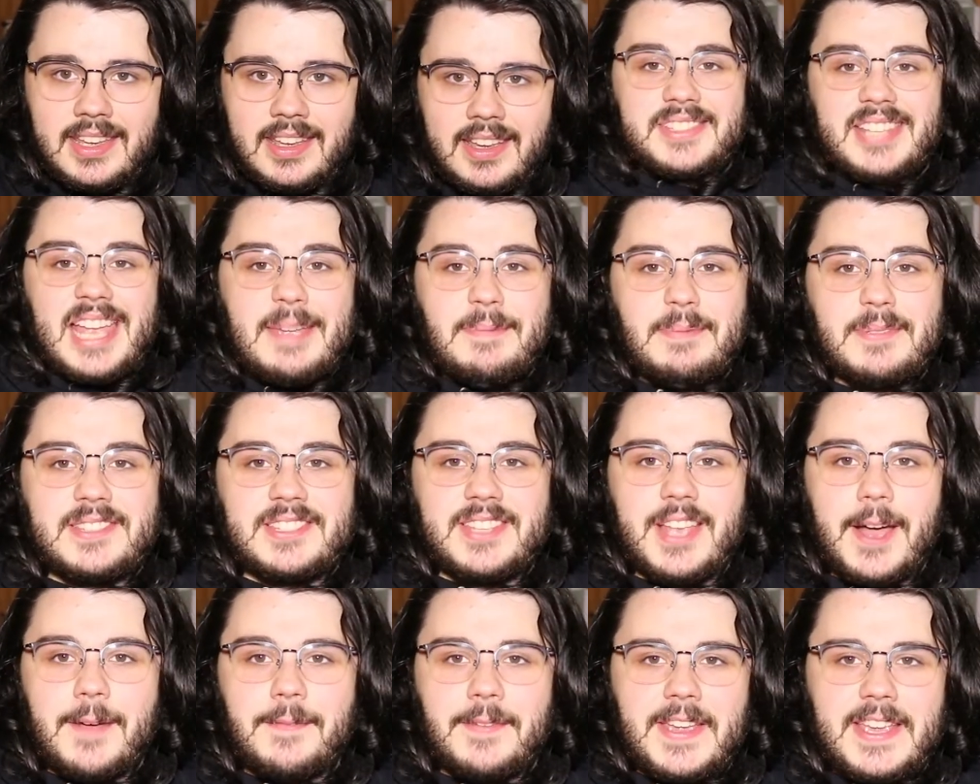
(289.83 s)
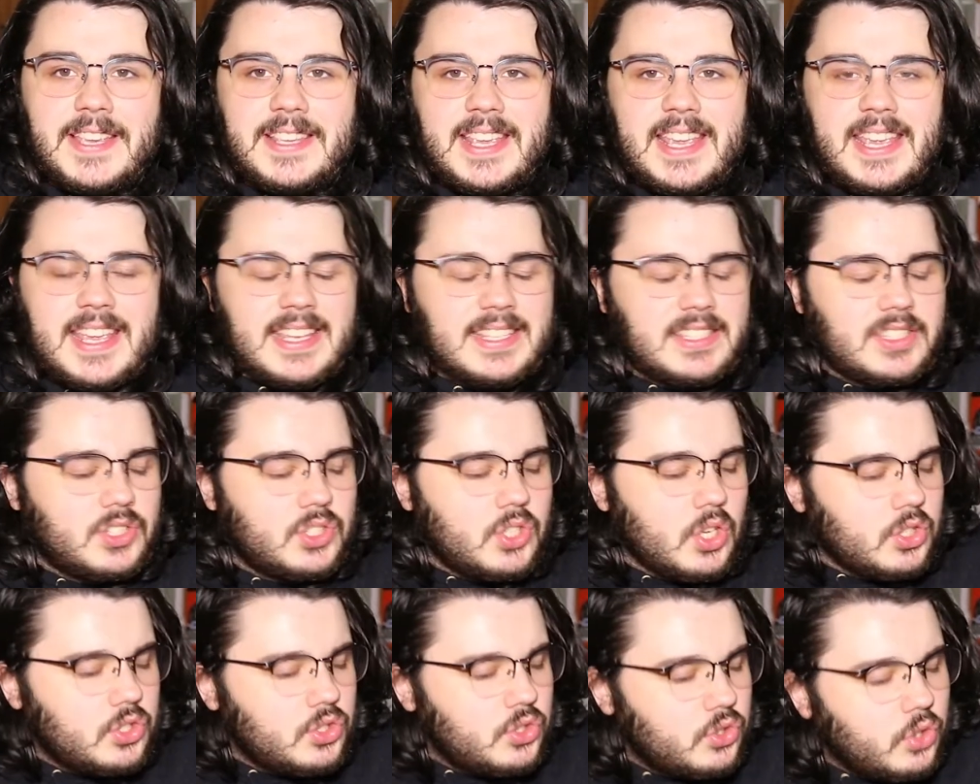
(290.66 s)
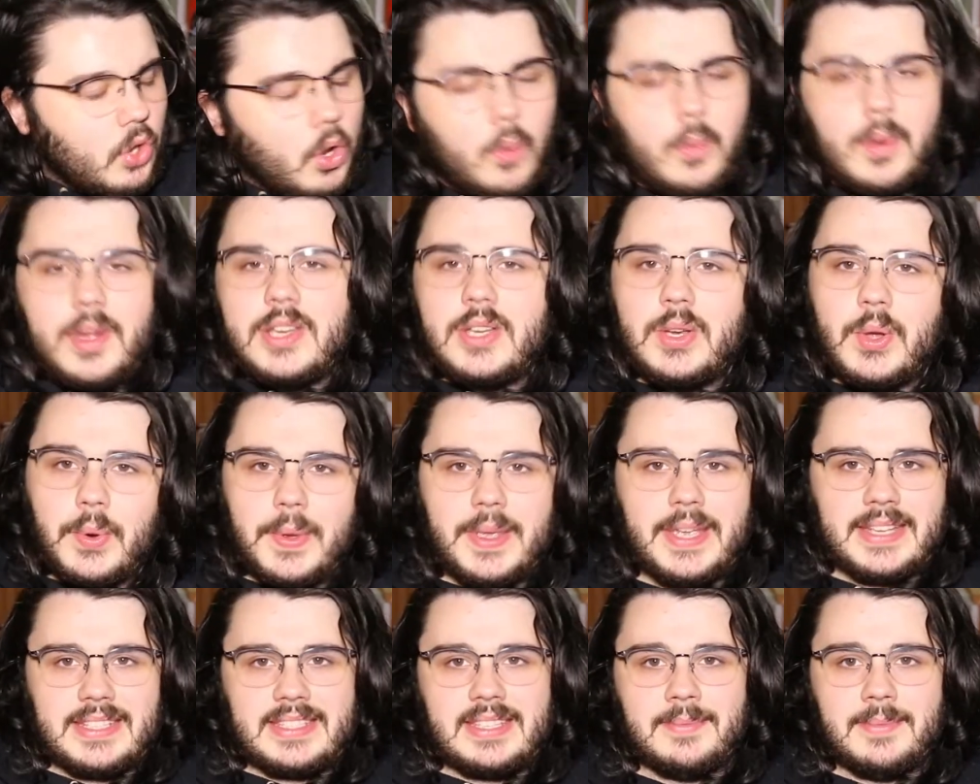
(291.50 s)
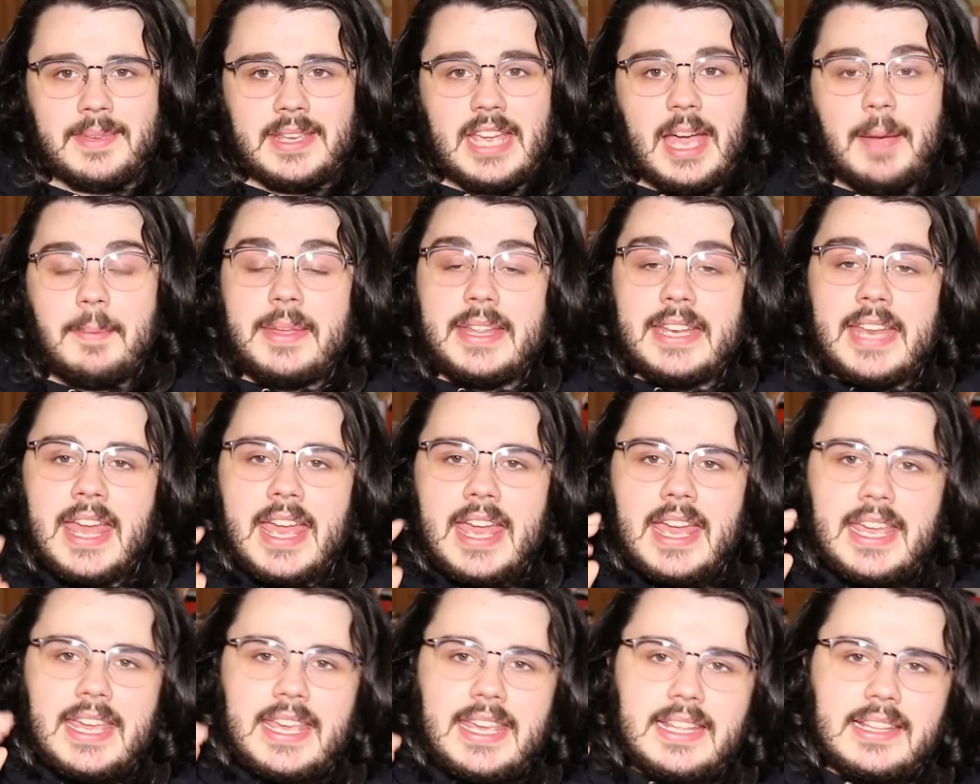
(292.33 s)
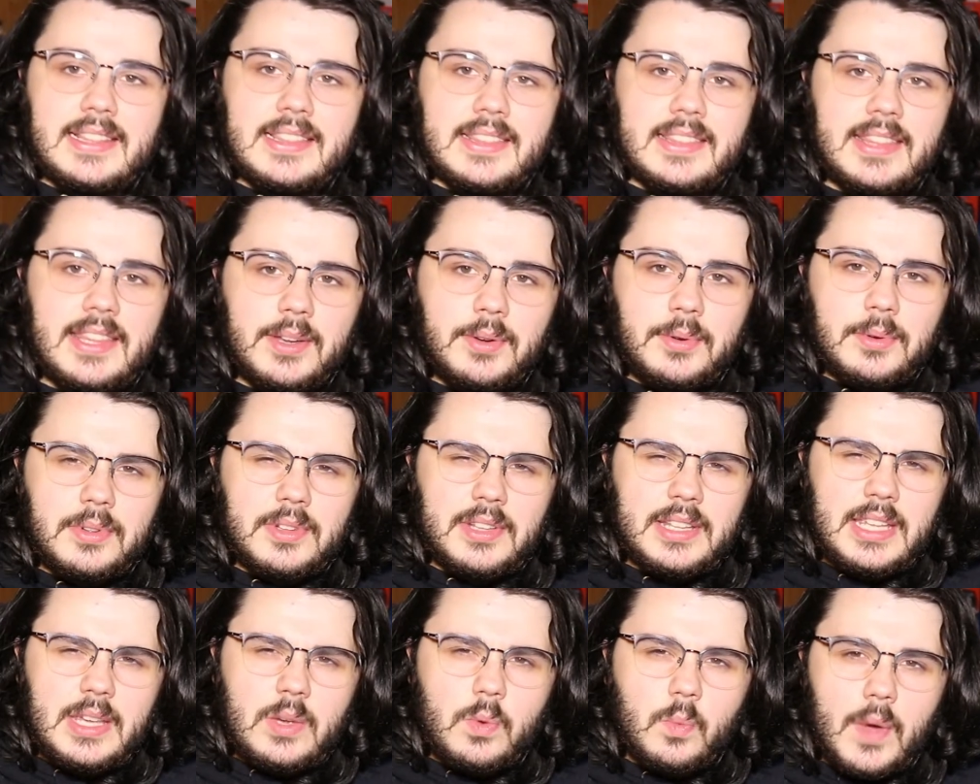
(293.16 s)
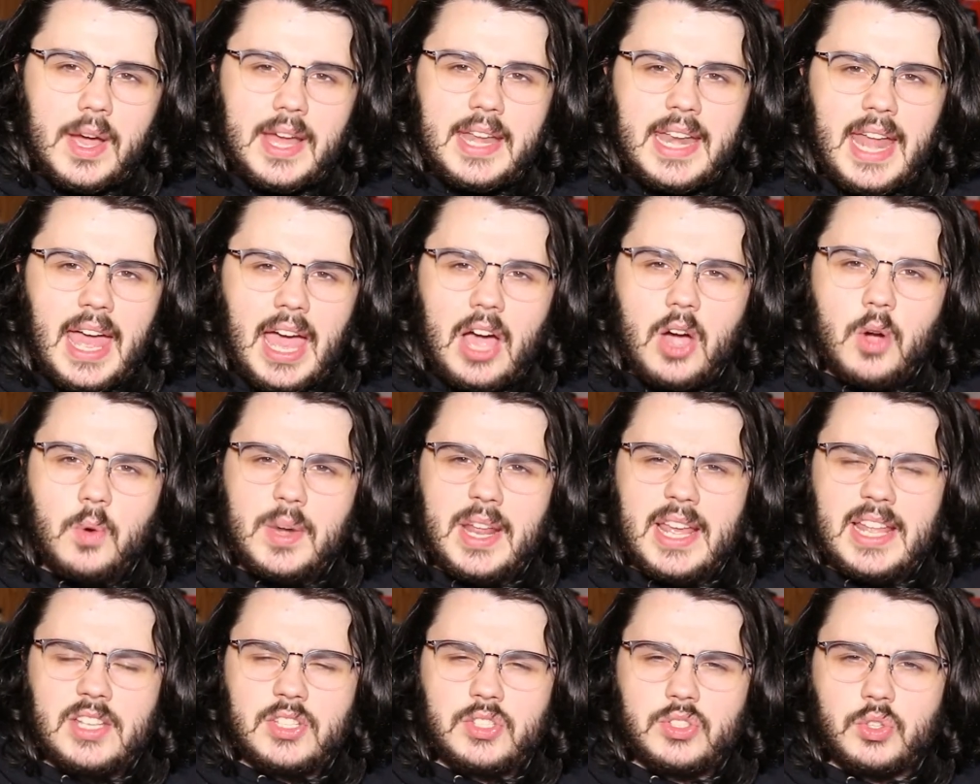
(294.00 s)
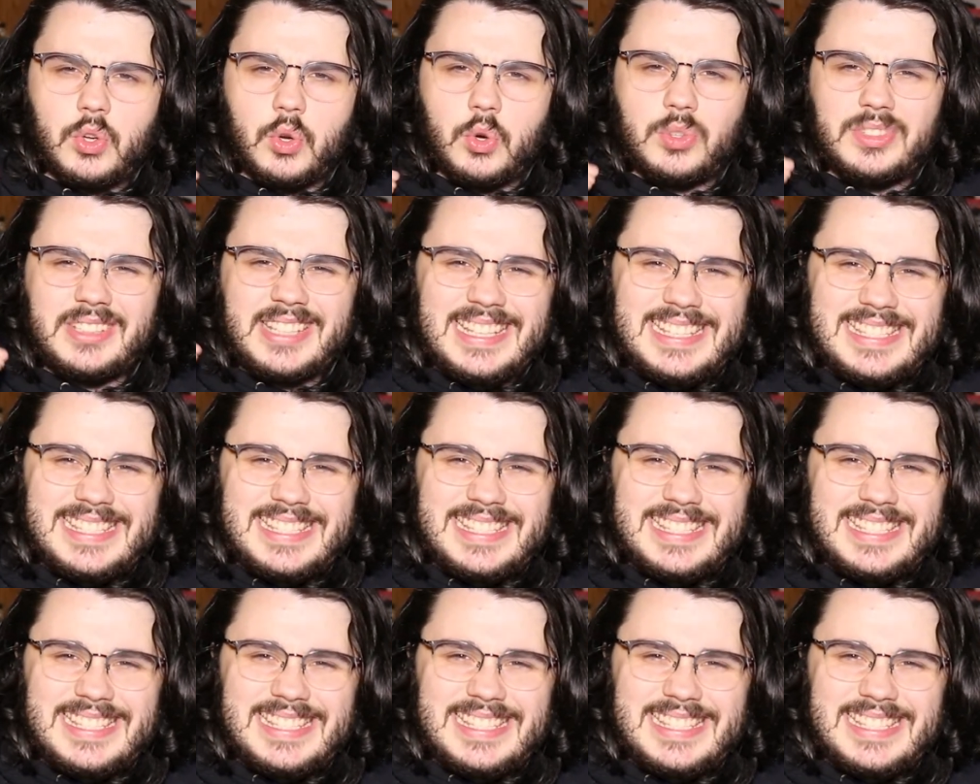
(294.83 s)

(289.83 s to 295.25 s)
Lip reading: This type of stuff is so annoying to me. I mean, he literally went out and sold